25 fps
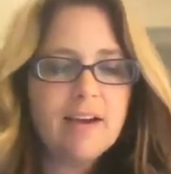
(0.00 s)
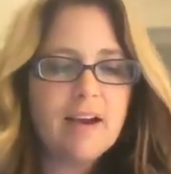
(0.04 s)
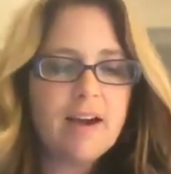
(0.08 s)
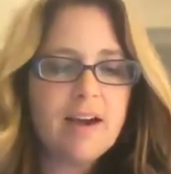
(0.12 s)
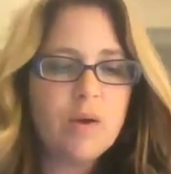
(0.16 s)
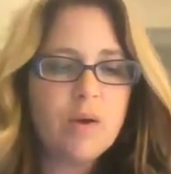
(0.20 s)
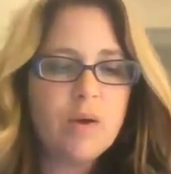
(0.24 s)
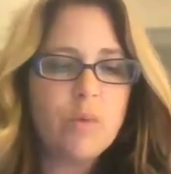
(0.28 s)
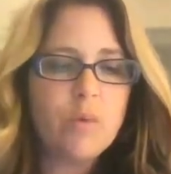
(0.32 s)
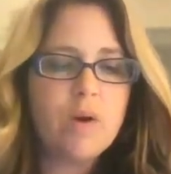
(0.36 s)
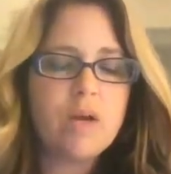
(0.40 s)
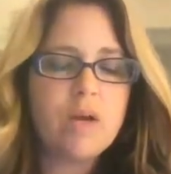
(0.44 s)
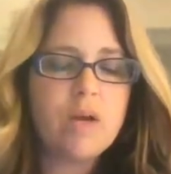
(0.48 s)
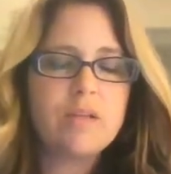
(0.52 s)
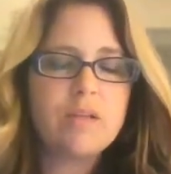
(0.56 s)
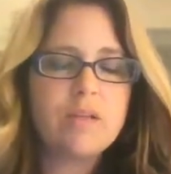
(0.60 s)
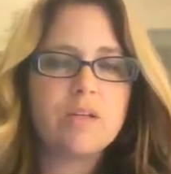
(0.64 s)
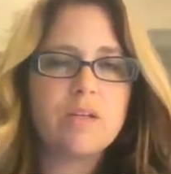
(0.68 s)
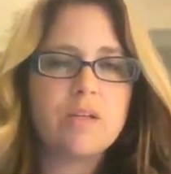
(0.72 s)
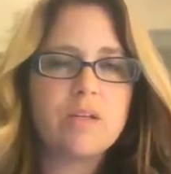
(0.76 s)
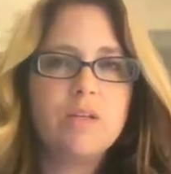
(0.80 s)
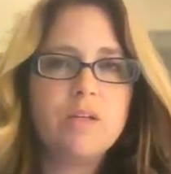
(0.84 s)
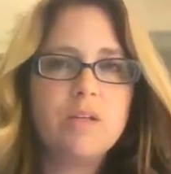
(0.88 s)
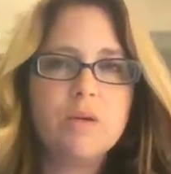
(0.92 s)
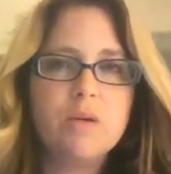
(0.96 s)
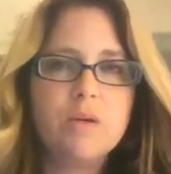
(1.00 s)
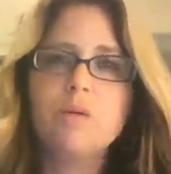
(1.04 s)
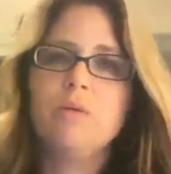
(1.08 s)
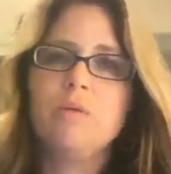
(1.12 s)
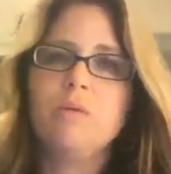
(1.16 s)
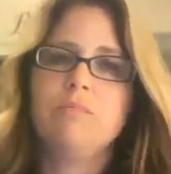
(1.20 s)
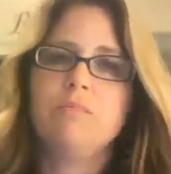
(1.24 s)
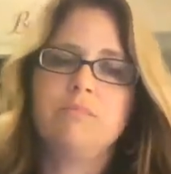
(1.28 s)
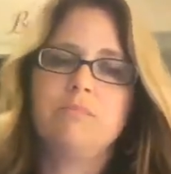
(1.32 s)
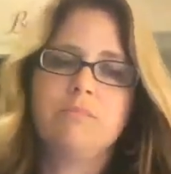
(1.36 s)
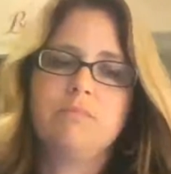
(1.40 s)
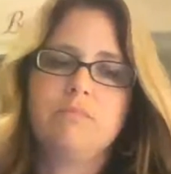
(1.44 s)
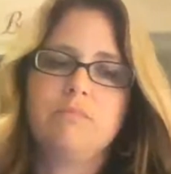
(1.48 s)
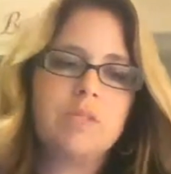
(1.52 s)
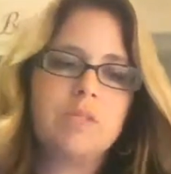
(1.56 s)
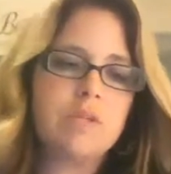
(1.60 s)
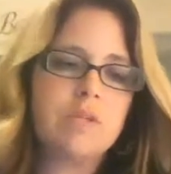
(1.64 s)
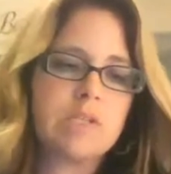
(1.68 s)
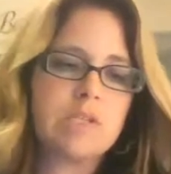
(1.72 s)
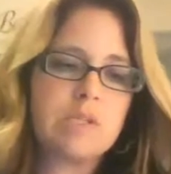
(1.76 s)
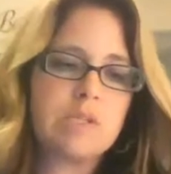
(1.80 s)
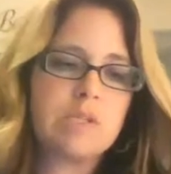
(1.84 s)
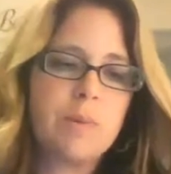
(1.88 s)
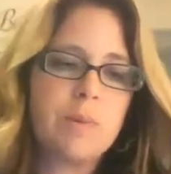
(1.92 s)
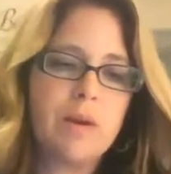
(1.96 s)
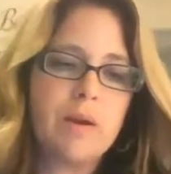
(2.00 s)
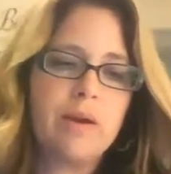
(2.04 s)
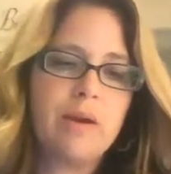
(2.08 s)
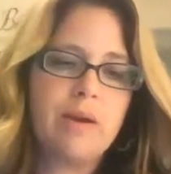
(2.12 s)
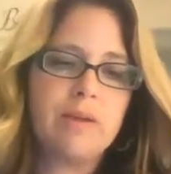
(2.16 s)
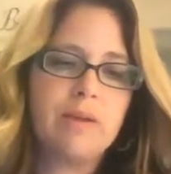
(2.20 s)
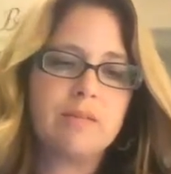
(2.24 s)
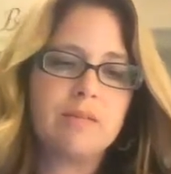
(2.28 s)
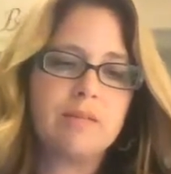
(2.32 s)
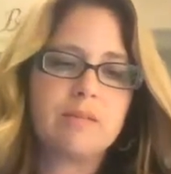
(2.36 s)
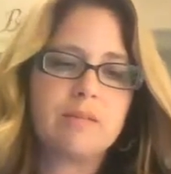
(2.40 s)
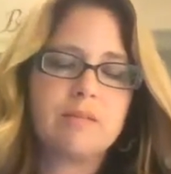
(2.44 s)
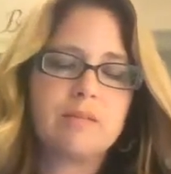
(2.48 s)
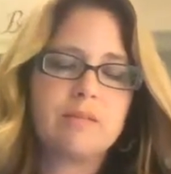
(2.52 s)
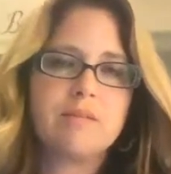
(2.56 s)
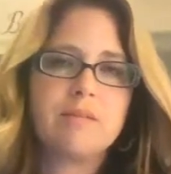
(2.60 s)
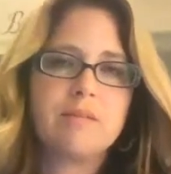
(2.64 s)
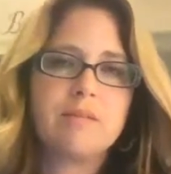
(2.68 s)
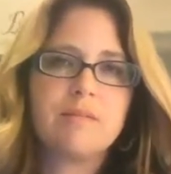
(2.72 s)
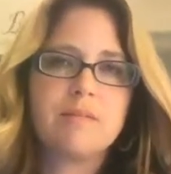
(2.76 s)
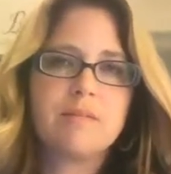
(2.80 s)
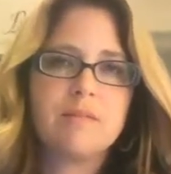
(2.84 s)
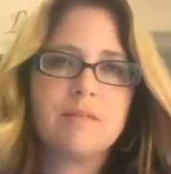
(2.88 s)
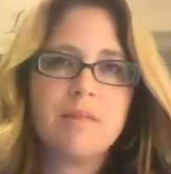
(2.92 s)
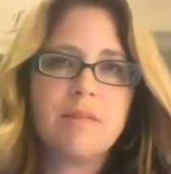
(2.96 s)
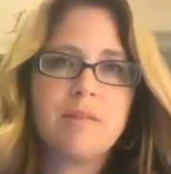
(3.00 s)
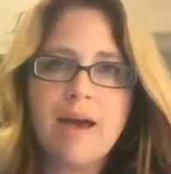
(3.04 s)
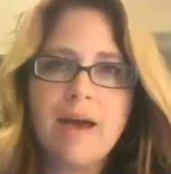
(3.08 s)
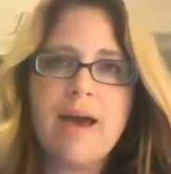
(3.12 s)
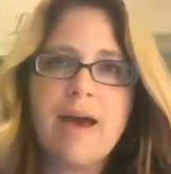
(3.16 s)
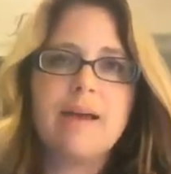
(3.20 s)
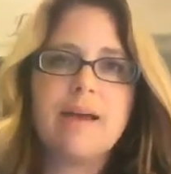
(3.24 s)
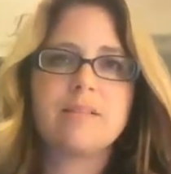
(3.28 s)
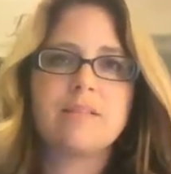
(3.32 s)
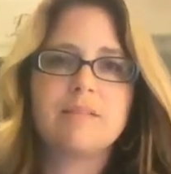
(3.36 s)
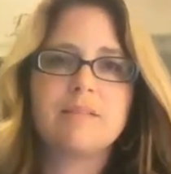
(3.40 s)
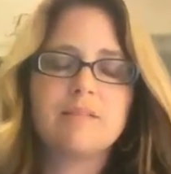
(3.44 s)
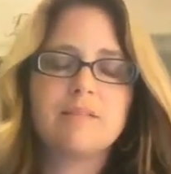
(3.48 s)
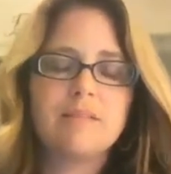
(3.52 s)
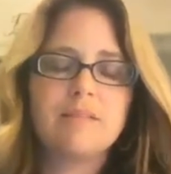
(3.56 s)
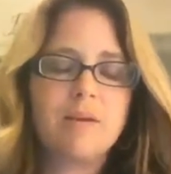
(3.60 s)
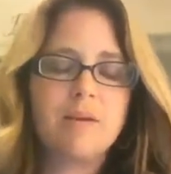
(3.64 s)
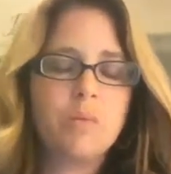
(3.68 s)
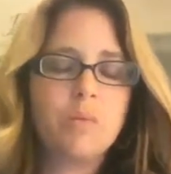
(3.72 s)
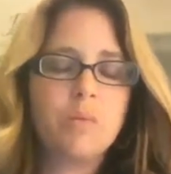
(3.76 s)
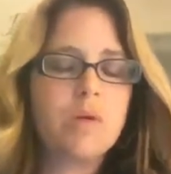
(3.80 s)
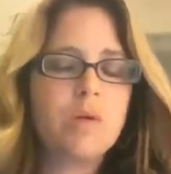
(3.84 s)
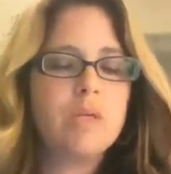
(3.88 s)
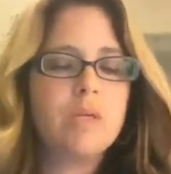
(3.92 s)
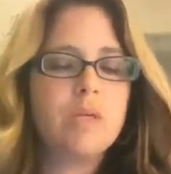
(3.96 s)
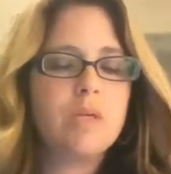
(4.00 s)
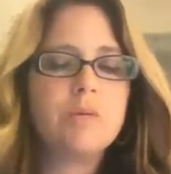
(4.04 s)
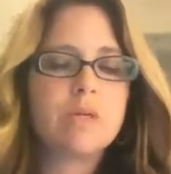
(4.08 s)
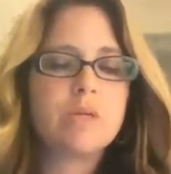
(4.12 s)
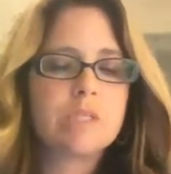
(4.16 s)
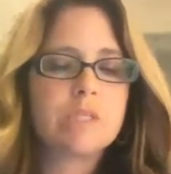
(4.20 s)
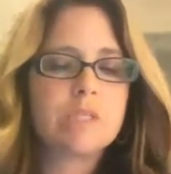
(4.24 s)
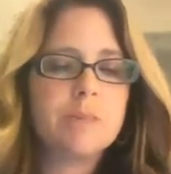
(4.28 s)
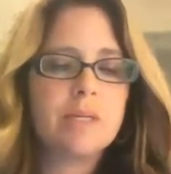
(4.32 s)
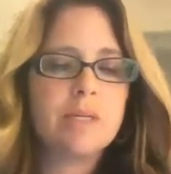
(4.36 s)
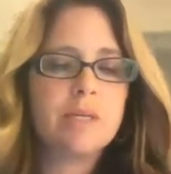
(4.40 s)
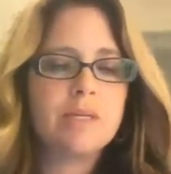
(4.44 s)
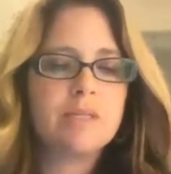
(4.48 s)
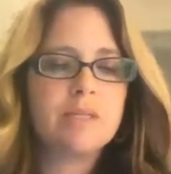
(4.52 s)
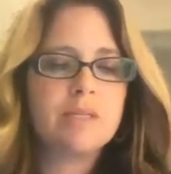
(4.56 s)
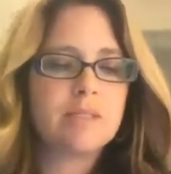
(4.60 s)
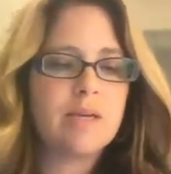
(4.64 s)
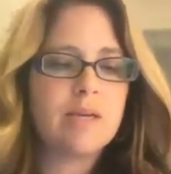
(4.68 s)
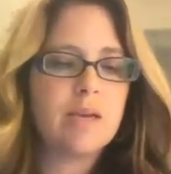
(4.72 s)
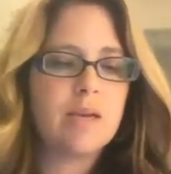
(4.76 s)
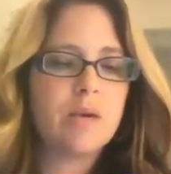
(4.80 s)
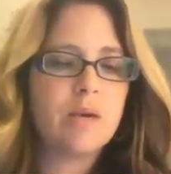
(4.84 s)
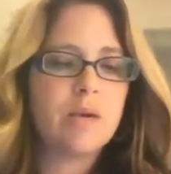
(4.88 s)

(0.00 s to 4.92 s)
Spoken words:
I want you to experience that. I want you to experience that.